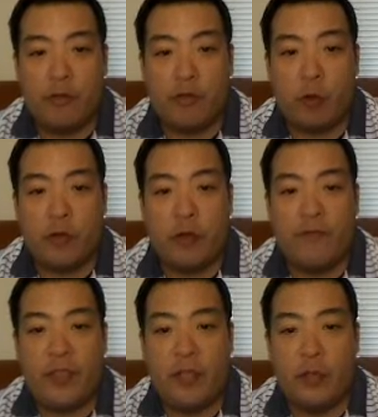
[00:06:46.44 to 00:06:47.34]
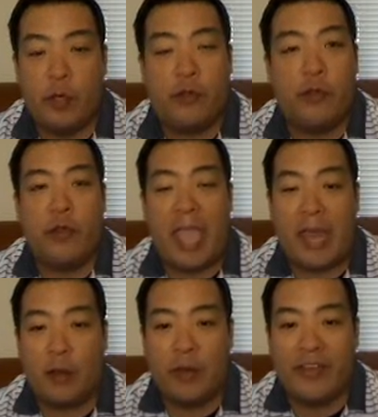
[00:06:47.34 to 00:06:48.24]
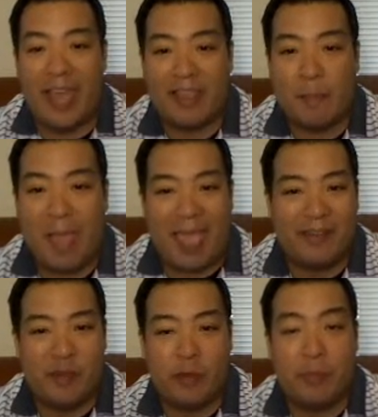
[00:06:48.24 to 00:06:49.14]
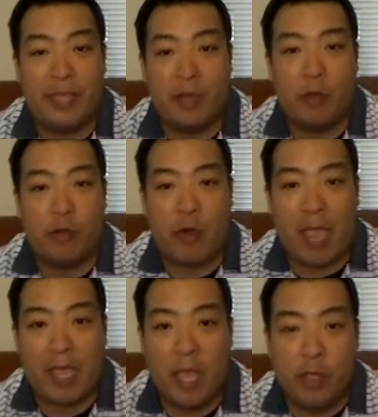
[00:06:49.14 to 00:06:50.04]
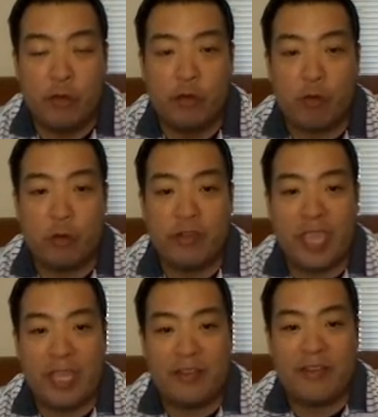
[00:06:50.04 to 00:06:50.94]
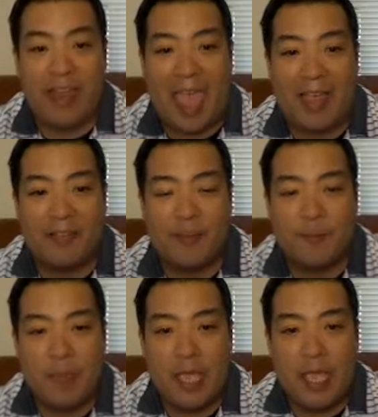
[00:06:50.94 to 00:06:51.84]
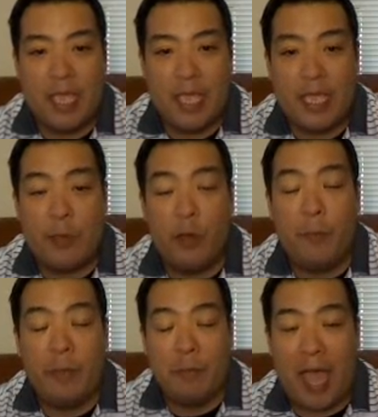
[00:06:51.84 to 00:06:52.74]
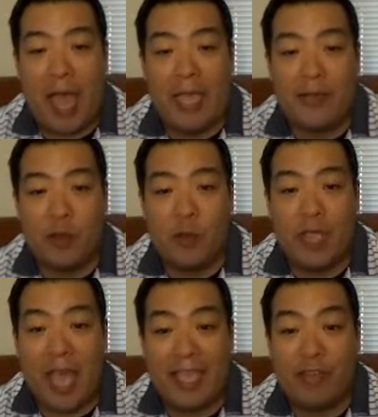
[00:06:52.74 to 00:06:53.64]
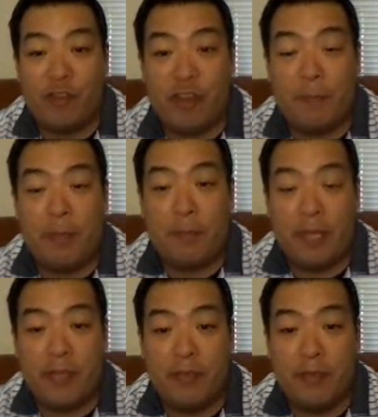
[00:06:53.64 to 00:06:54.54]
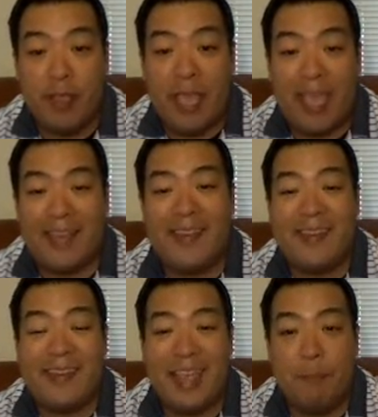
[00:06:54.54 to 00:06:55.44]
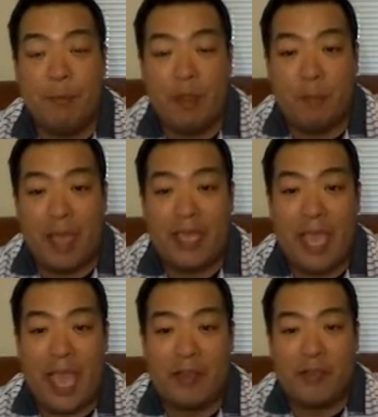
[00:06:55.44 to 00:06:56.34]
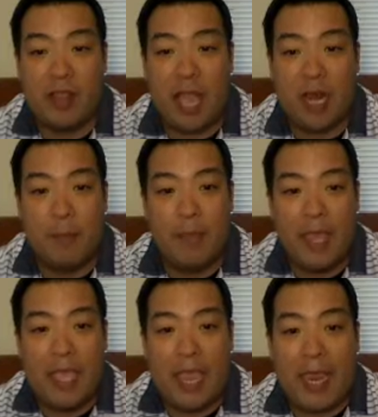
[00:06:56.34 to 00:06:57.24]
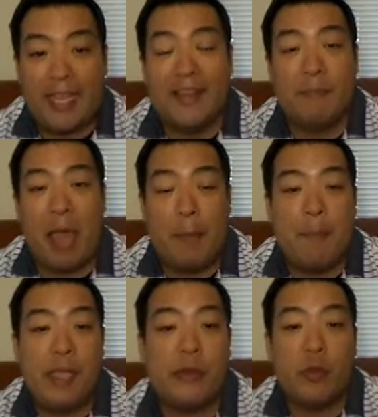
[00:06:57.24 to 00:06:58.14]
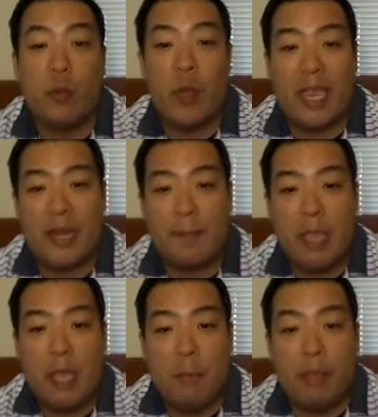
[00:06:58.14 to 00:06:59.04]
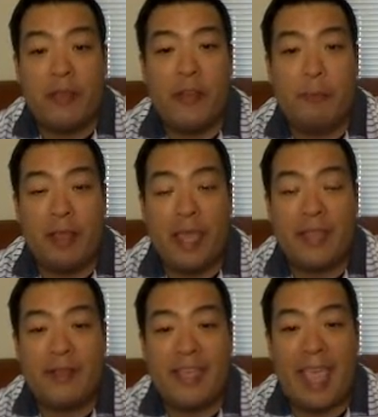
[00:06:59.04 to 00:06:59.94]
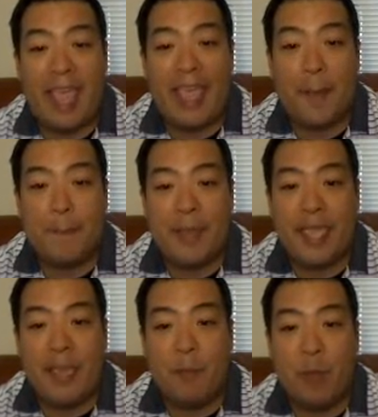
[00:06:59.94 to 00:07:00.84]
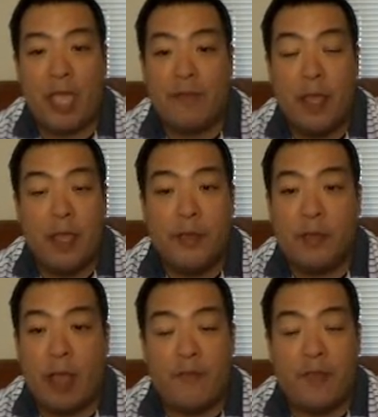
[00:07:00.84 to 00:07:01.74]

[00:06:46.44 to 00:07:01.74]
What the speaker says: strokes on the field in those 2 categories at the Masters, but they don't track strokes gained stats. He will be my highest owned guy in GPPs, a staple in my cash lineup, and he is my pick to win. Plus, he plays the AM/PM wave, so